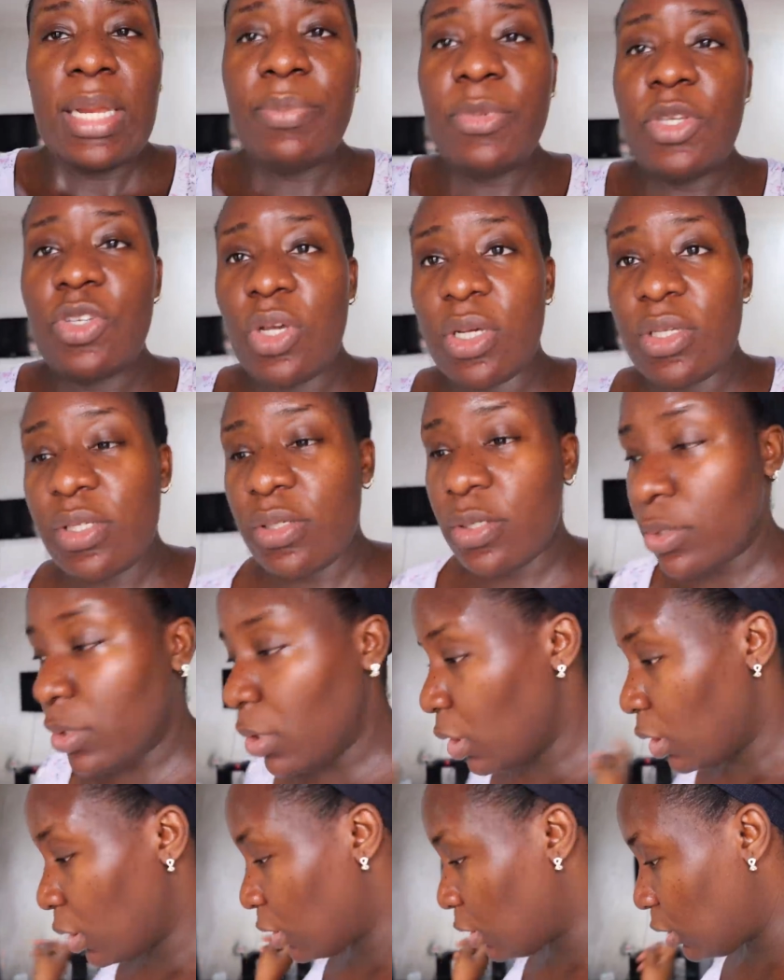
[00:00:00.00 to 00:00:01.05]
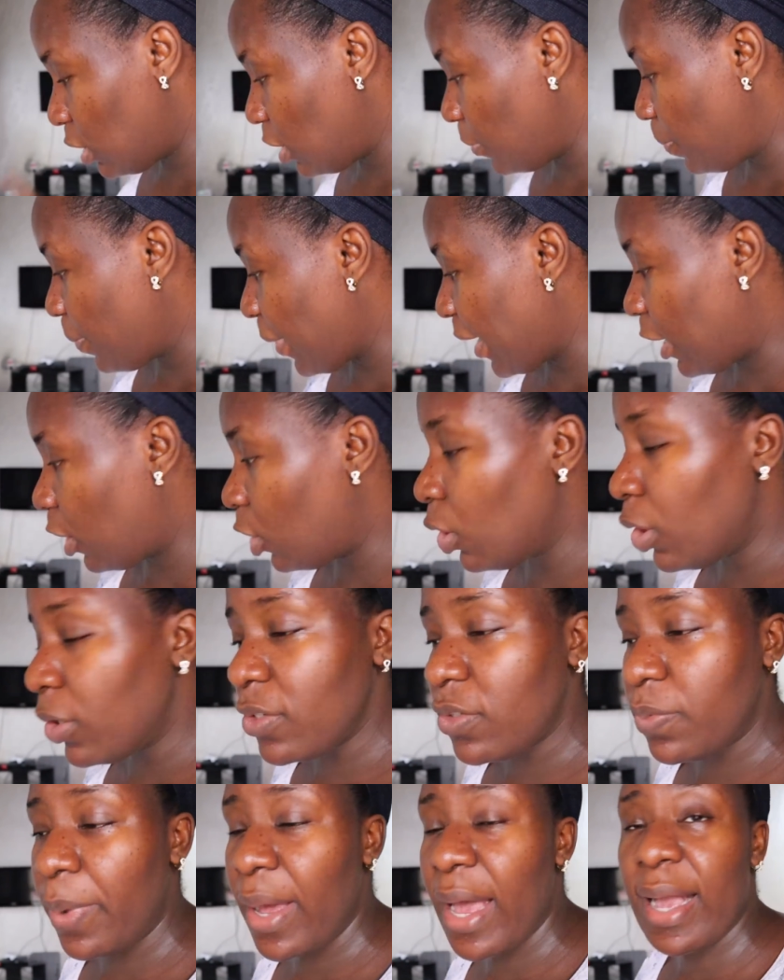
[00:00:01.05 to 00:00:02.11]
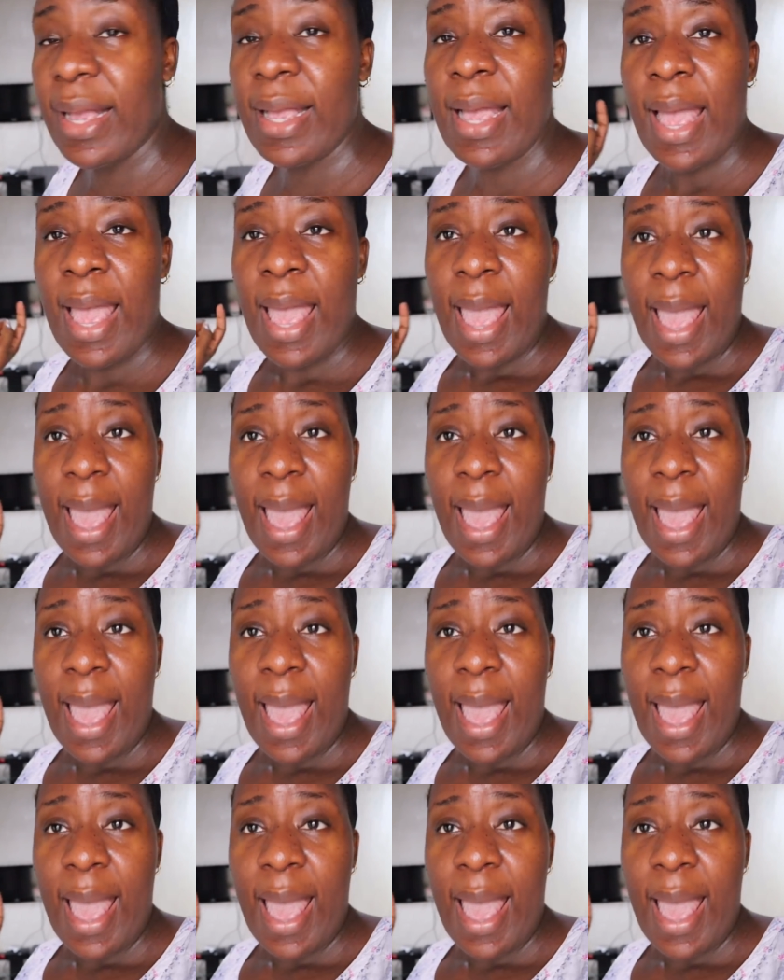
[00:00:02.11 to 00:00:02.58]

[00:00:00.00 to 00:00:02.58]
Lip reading: let me just keep my clothes back